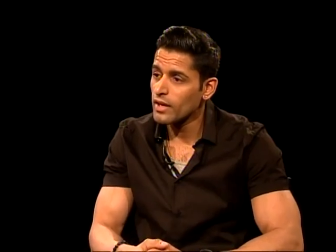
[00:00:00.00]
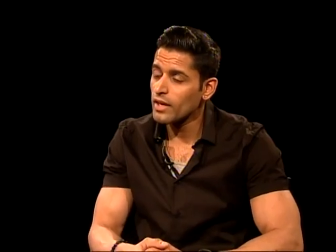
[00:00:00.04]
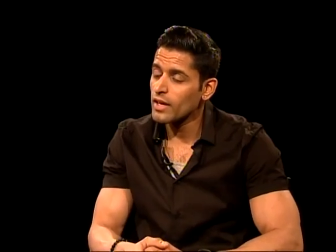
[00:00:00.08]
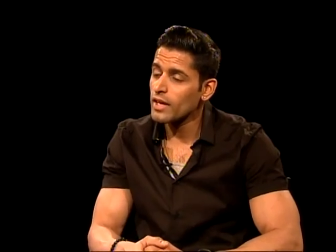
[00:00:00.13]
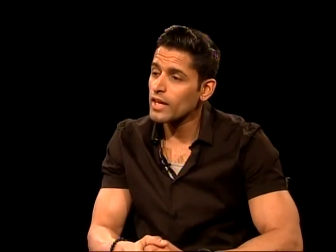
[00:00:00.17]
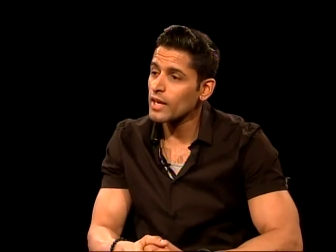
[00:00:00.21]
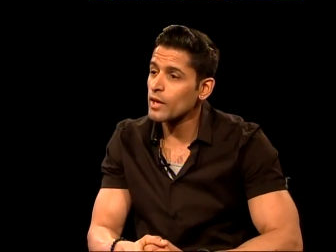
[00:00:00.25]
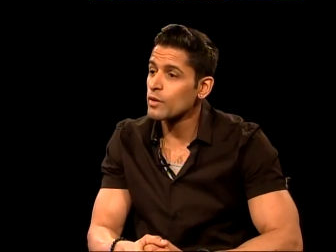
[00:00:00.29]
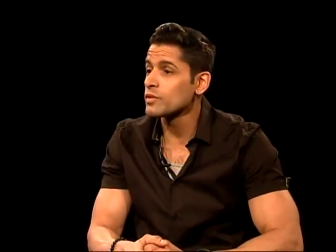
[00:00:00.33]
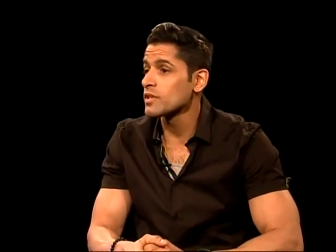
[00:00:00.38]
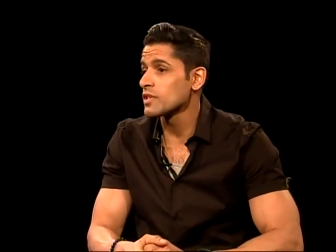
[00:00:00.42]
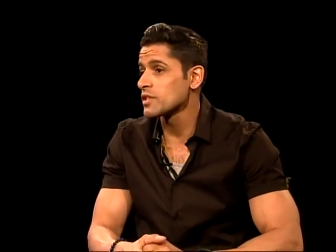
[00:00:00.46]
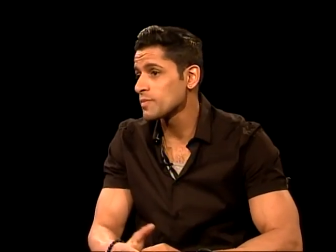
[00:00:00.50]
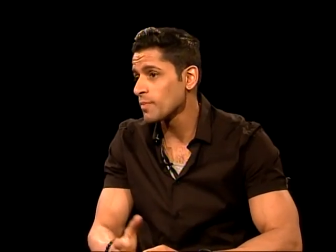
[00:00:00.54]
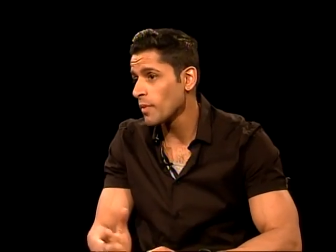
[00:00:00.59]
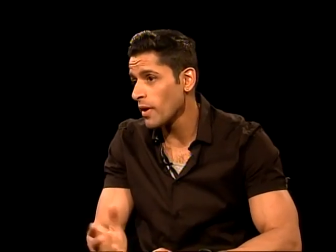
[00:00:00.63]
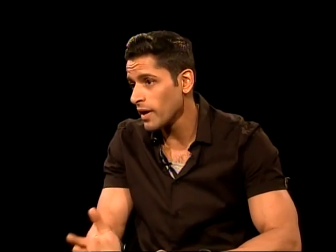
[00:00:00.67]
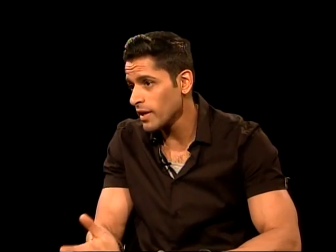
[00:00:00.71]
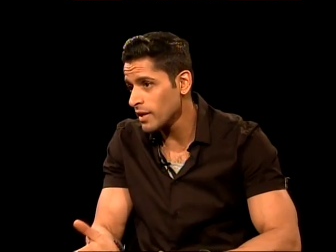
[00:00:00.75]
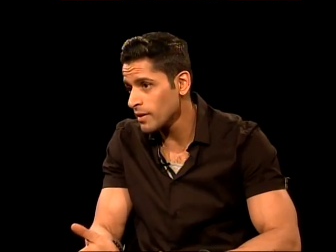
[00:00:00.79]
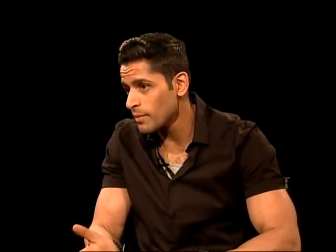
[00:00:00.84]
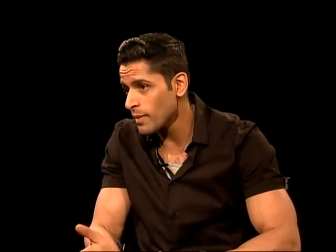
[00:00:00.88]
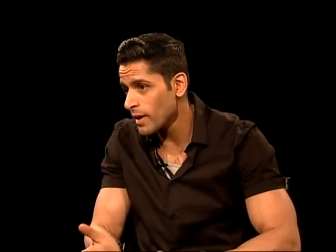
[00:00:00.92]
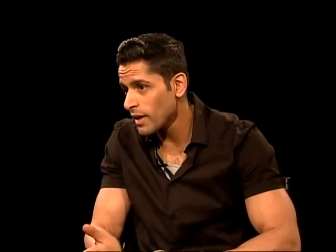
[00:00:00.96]
Yes. Amazing
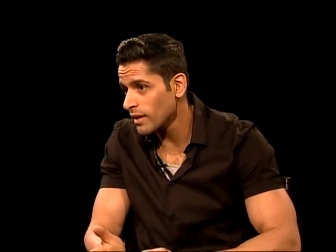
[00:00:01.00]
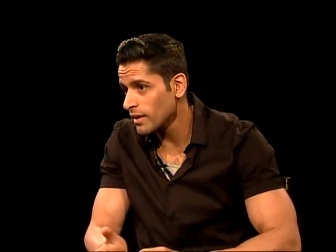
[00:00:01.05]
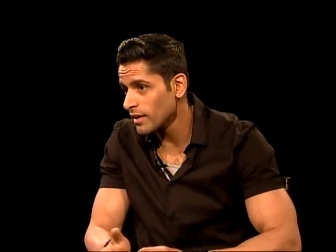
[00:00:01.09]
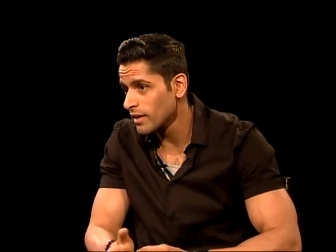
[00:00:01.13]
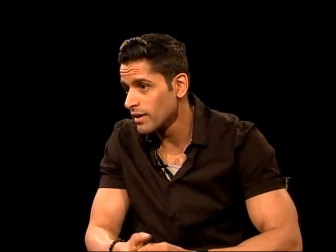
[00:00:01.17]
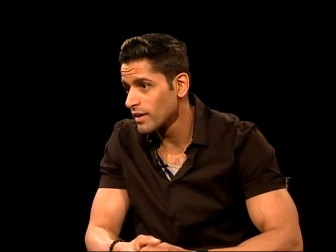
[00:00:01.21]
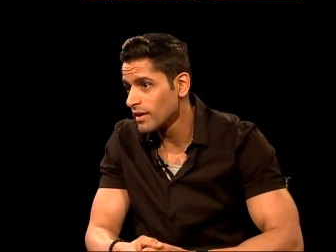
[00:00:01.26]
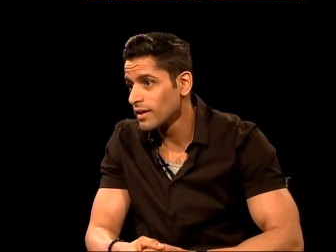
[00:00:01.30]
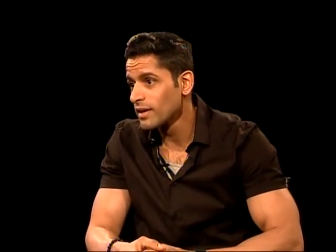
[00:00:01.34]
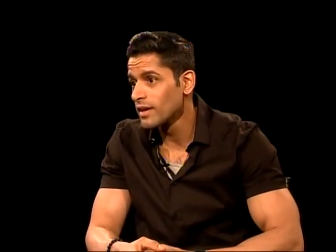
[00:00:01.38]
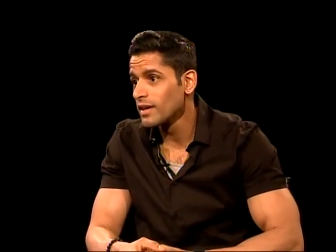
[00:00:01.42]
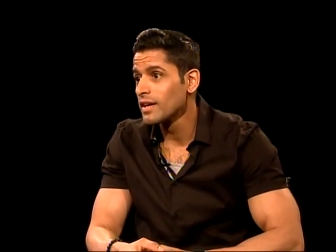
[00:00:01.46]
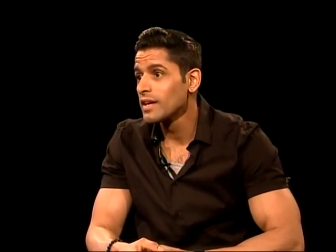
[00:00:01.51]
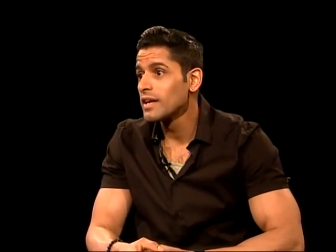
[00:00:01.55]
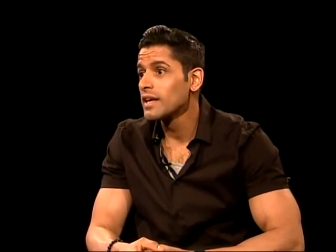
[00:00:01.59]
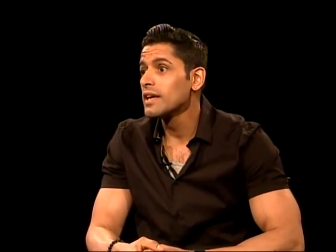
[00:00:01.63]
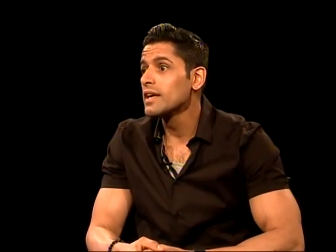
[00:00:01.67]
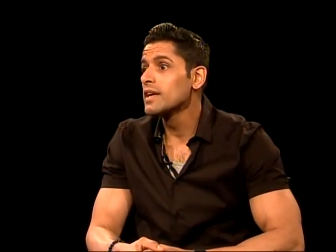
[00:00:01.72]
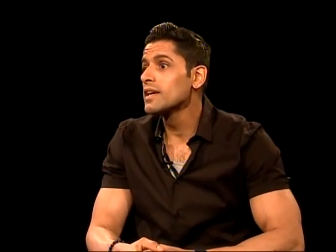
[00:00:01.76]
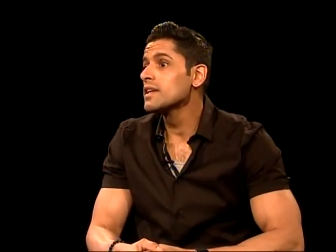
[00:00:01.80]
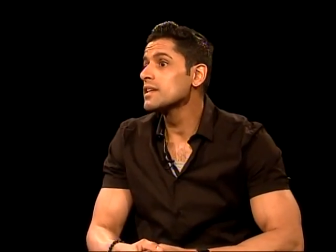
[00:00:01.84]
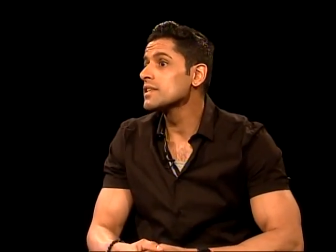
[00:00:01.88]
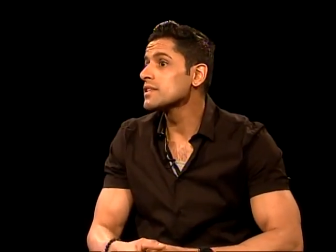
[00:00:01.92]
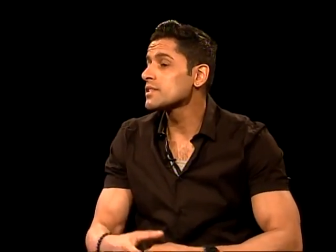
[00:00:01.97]
Spider Man.
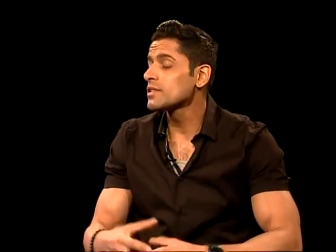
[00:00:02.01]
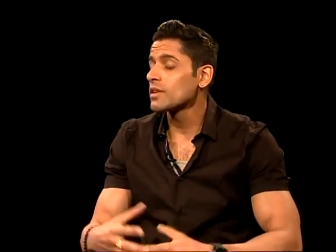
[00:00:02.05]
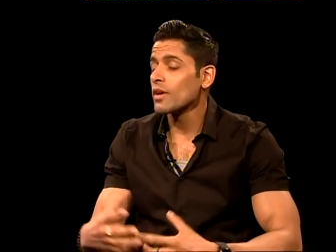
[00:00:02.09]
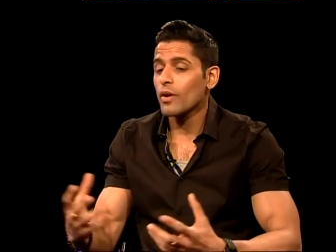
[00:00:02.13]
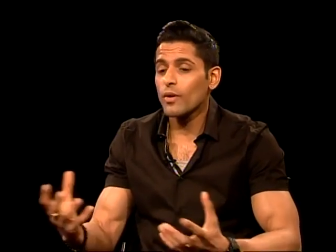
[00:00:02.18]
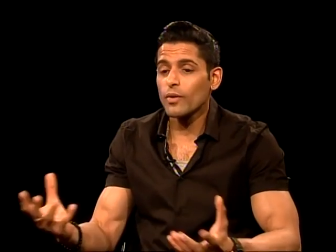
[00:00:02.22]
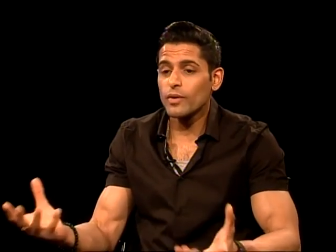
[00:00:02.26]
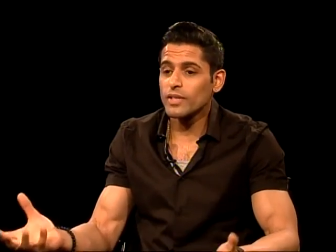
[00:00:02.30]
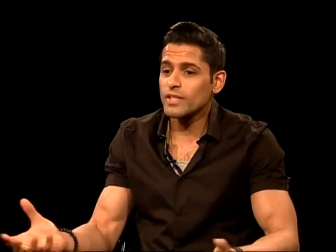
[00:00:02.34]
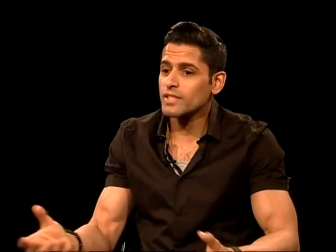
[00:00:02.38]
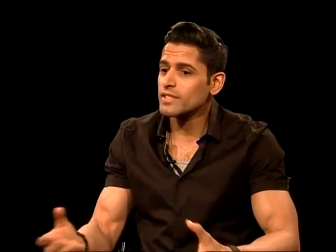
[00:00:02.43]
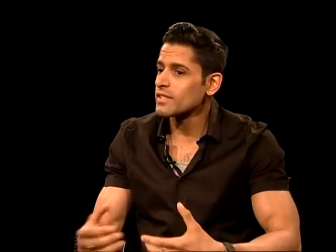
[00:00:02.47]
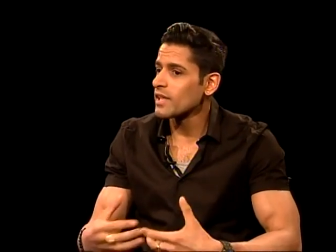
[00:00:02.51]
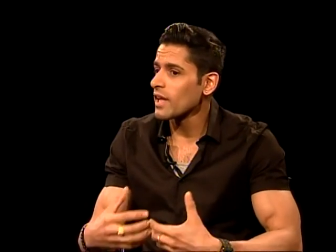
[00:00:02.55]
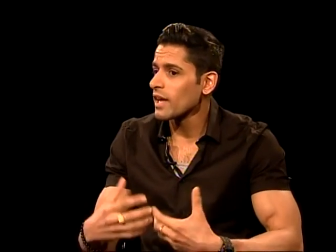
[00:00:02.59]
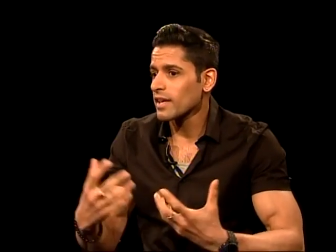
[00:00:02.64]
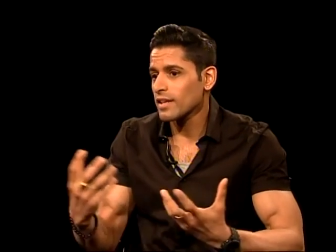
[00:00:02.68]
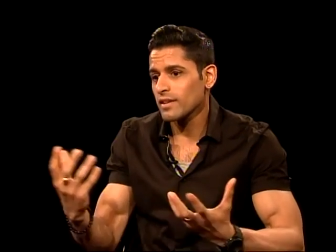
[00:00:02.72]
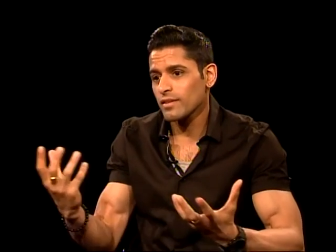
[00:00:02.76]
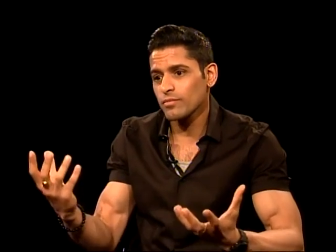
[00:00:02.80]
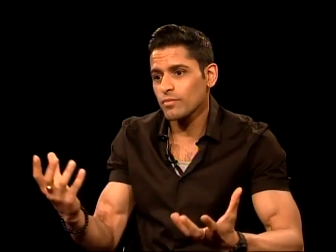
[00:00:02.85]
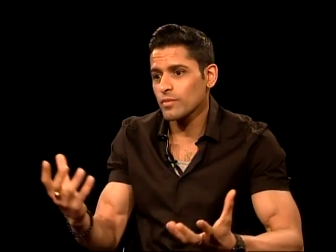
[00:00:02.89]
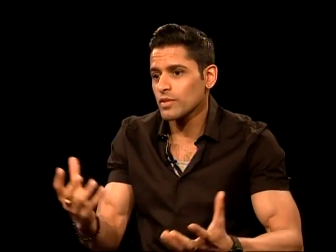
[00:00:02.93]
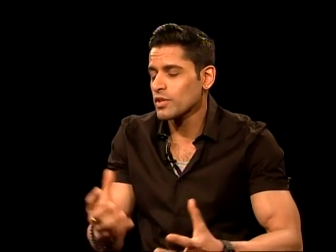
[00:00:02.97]
Yes. So it's like
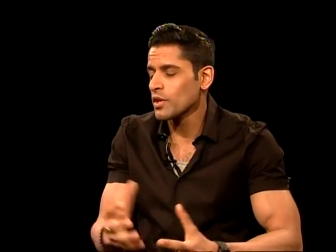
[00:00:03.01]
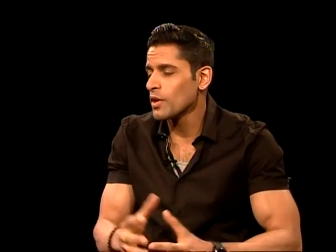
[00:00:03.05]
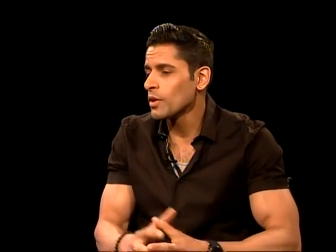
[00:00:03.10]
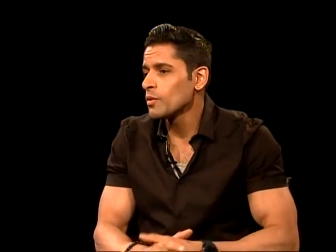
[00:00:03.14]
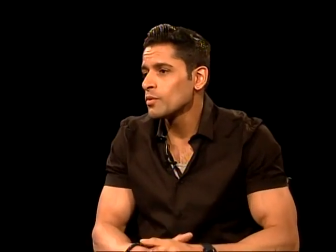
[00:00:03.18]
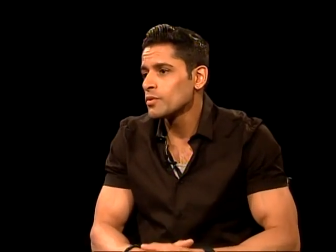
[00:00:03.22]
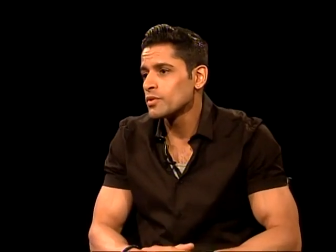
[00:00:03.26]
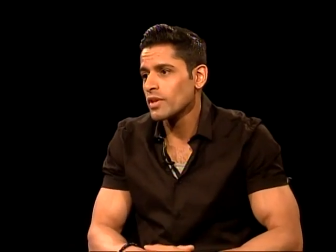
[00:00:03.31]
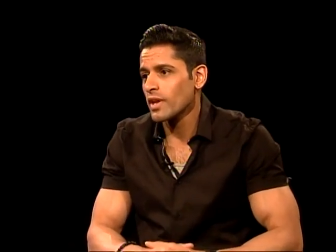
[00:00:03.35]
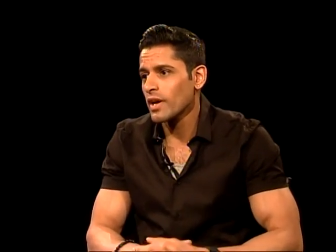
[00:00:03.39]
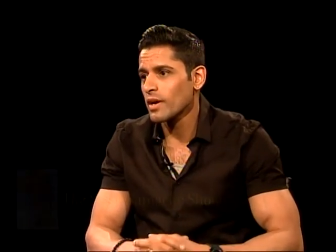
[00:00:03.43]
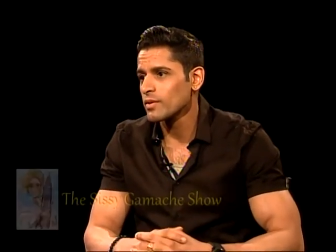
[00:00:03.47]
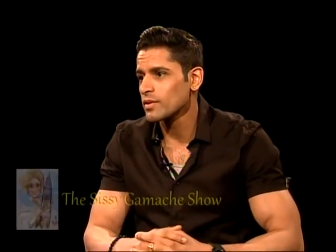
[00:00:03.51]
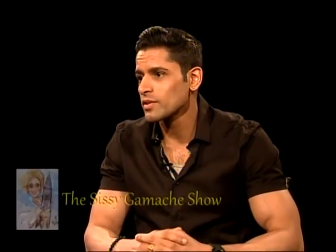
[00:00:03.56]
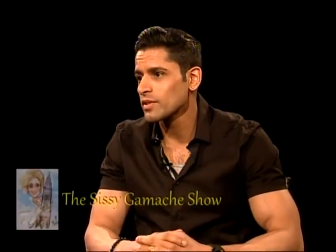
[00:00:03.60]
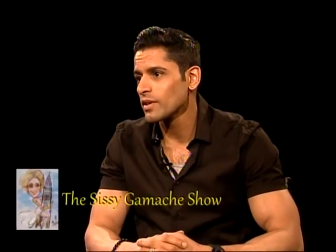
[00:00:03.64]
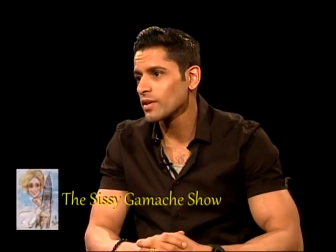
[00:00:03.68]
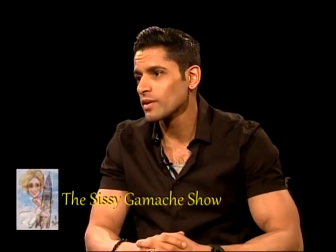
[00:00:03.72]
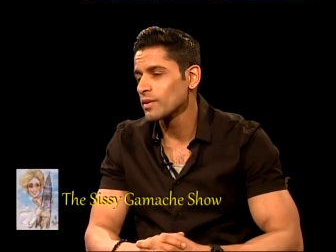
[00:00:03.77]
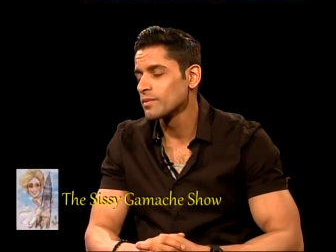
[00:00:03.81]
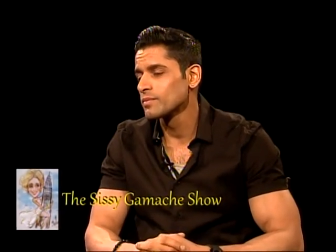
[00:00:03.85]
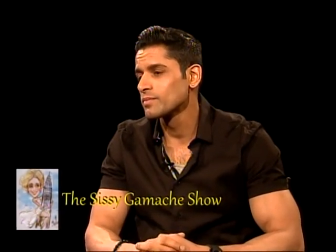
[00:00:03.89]
it's huge now. So.